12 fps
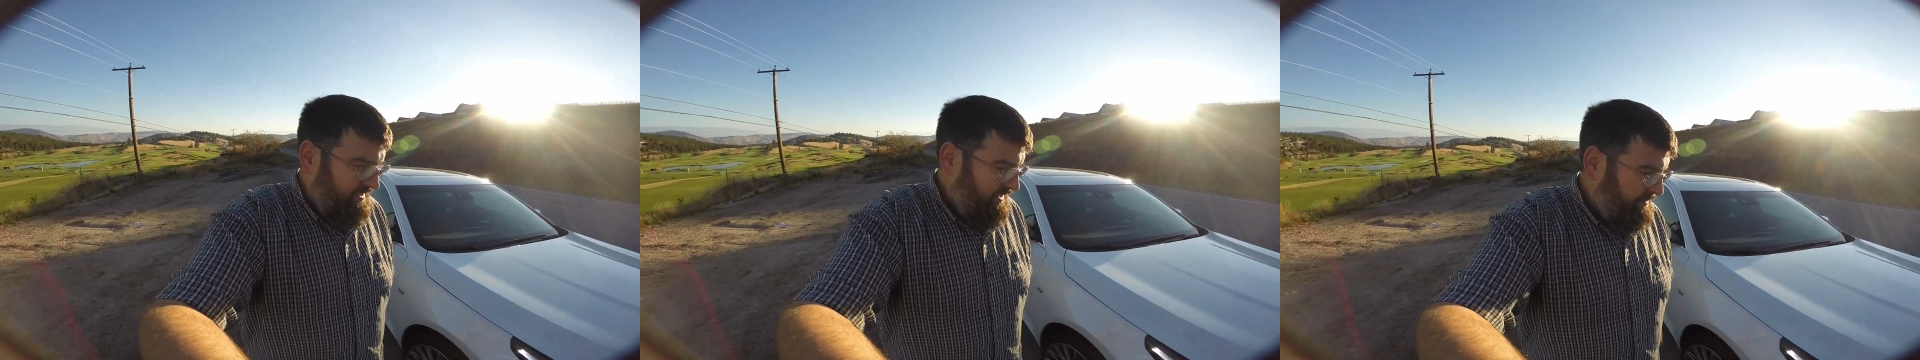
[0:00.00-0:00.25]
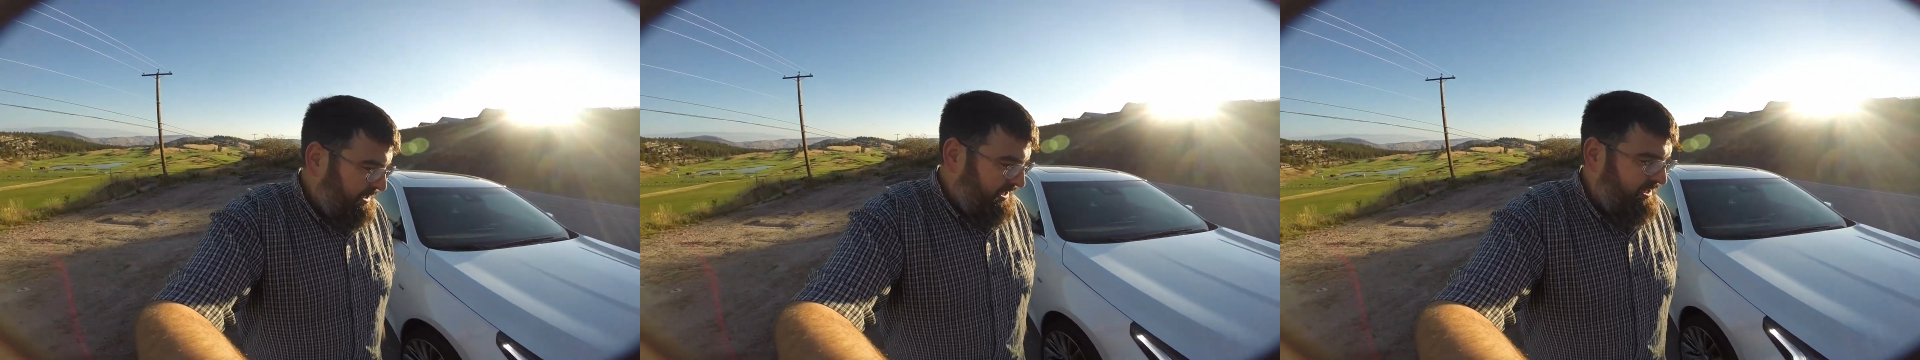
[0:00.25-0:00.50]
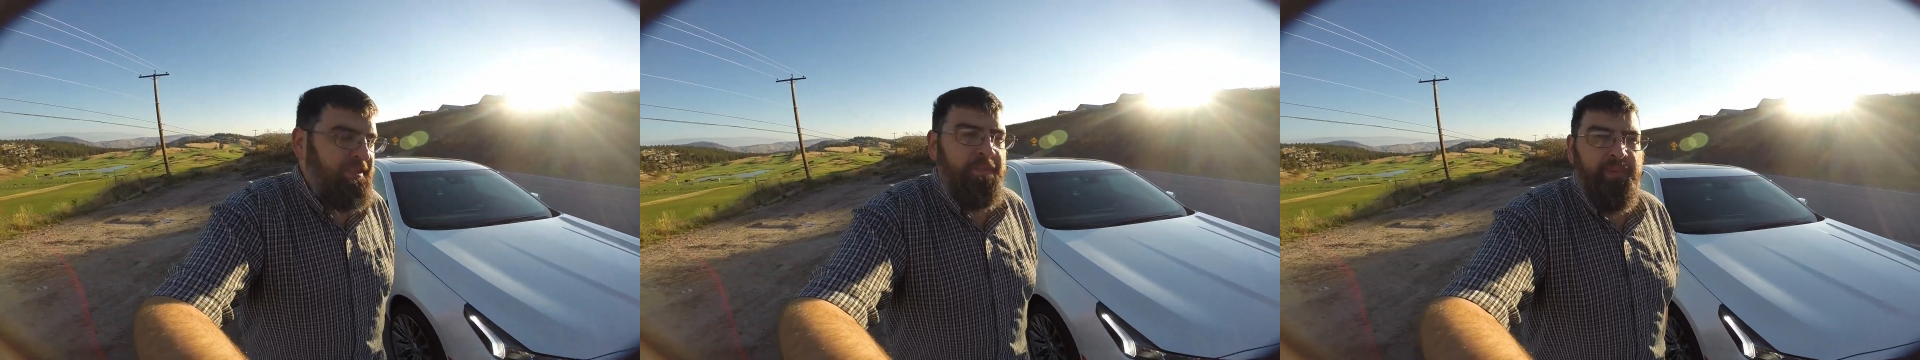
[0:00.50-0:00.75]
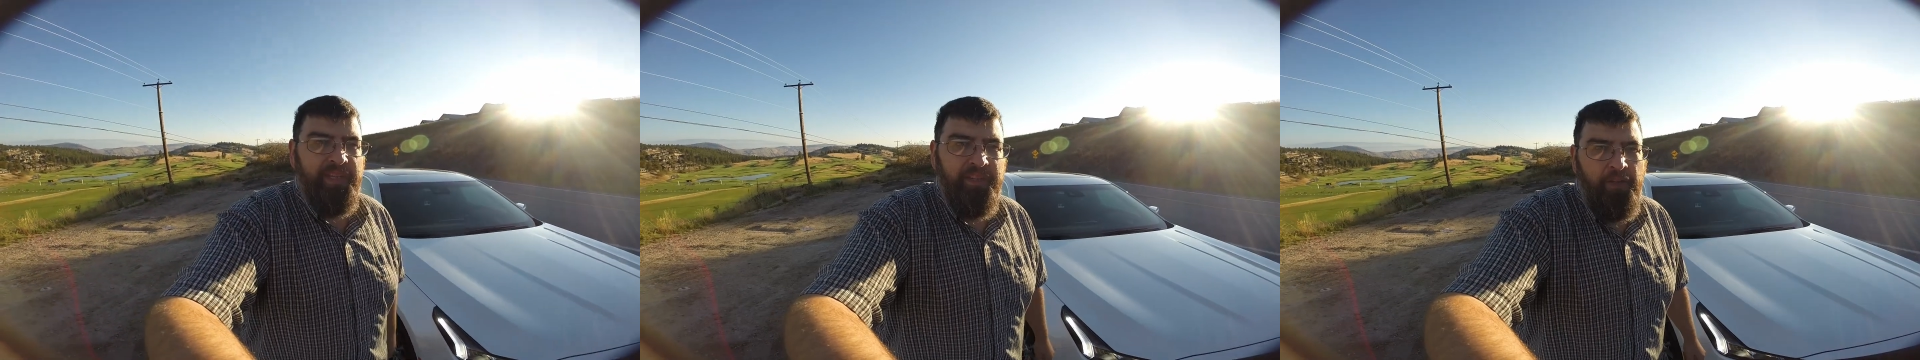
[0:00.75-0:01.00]
I mean, it's a
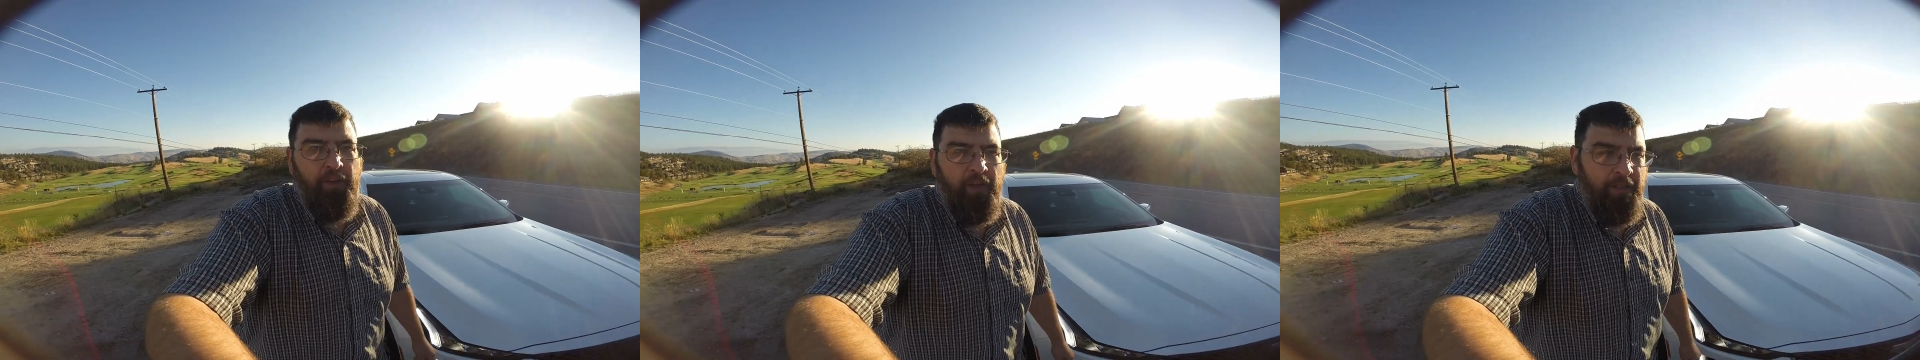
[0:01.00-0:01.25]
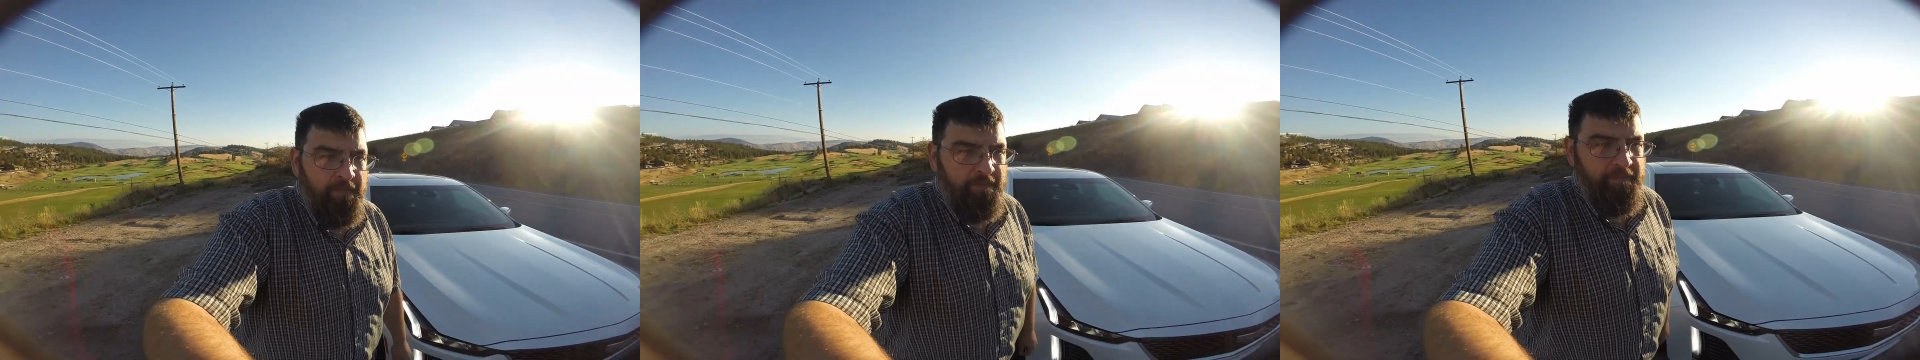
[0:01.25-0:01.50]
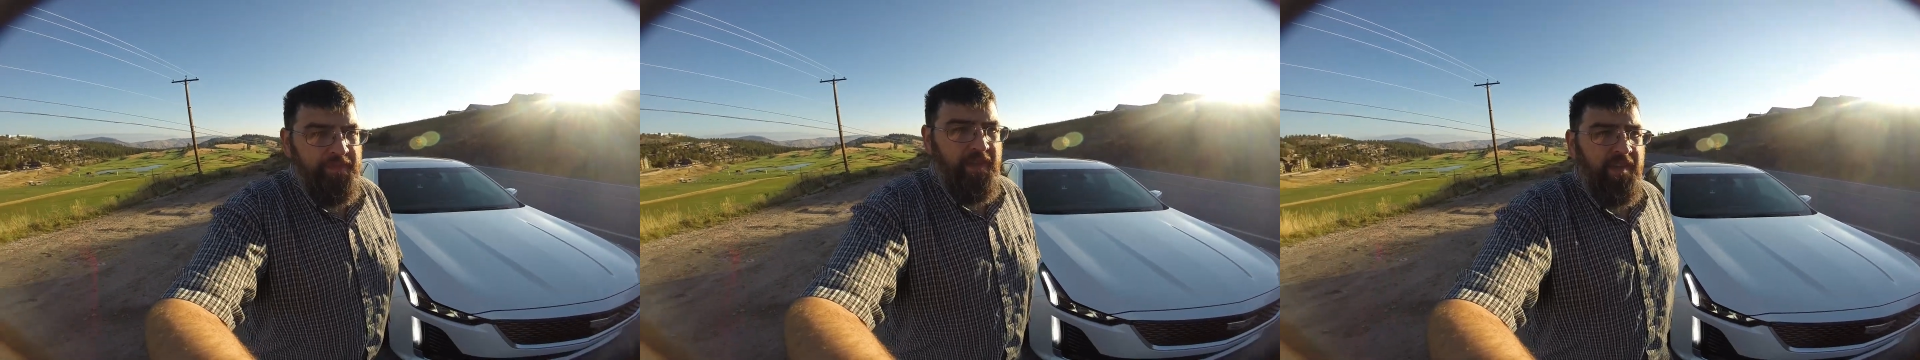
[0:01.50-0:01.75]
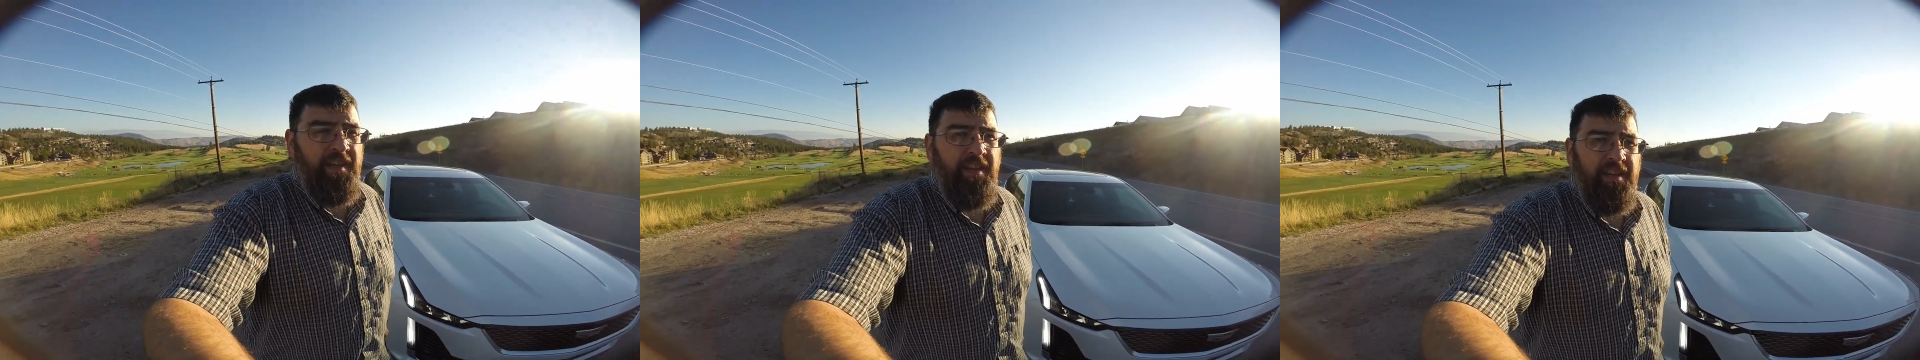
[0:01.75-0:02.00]
big car.
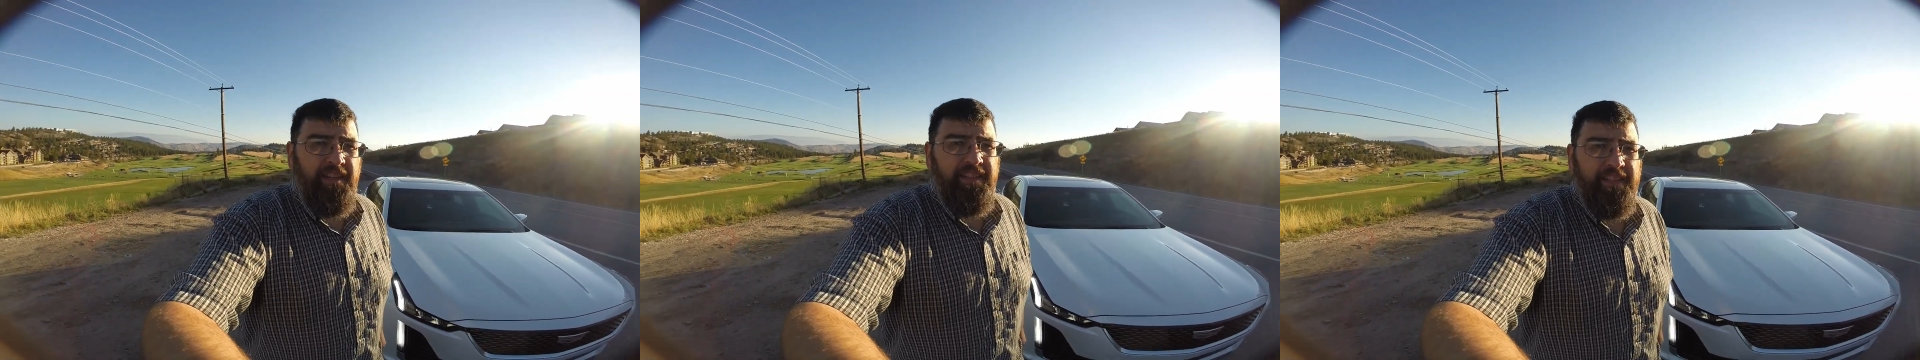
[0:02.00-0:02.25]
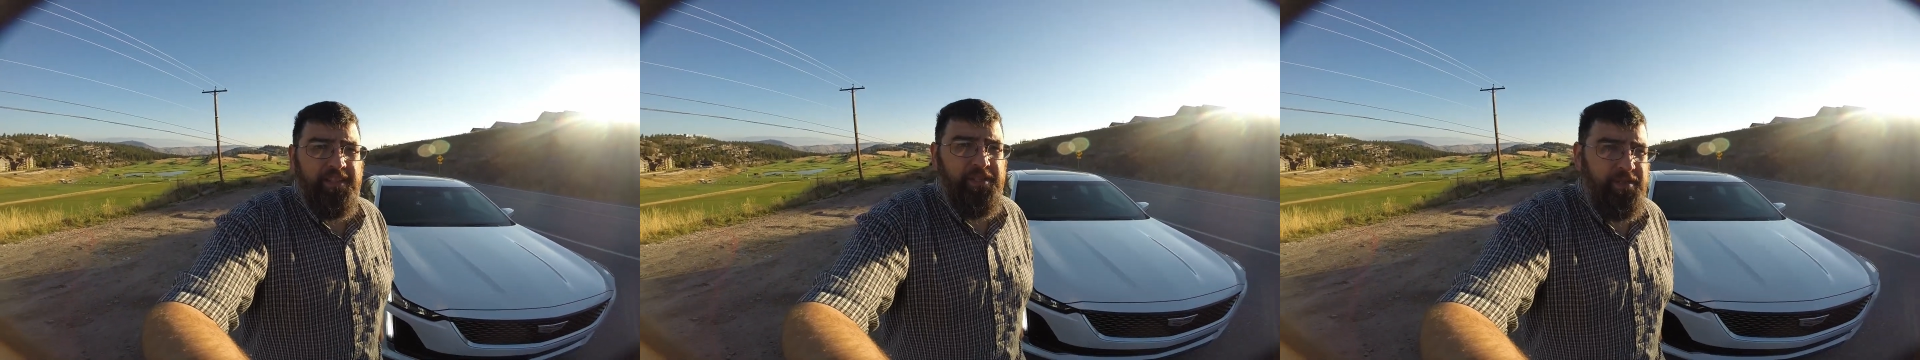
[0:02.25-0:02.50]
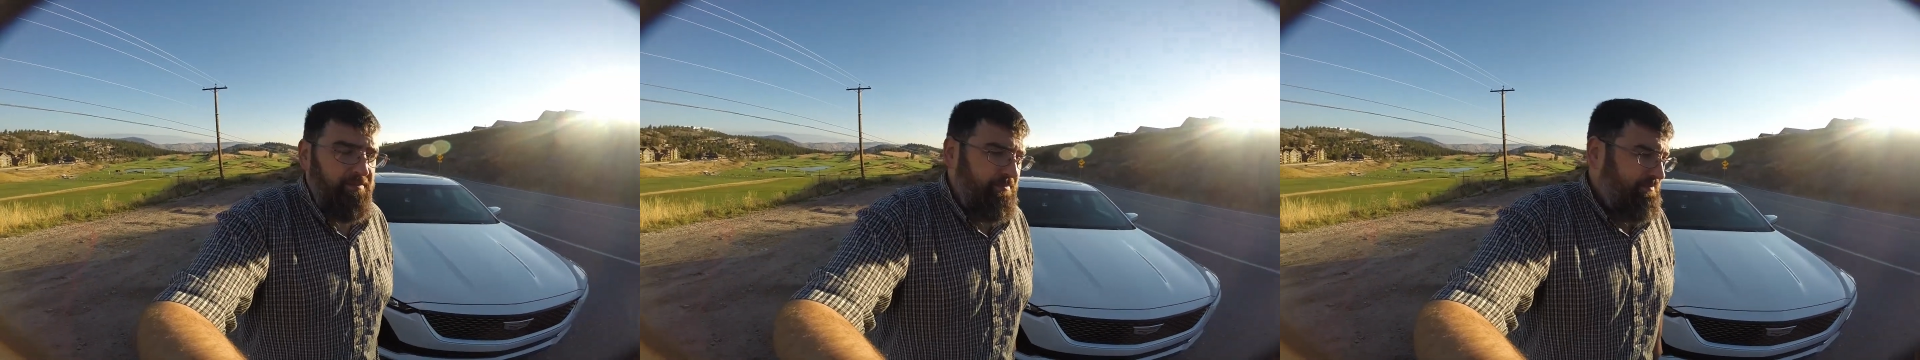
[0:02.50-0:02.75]
It's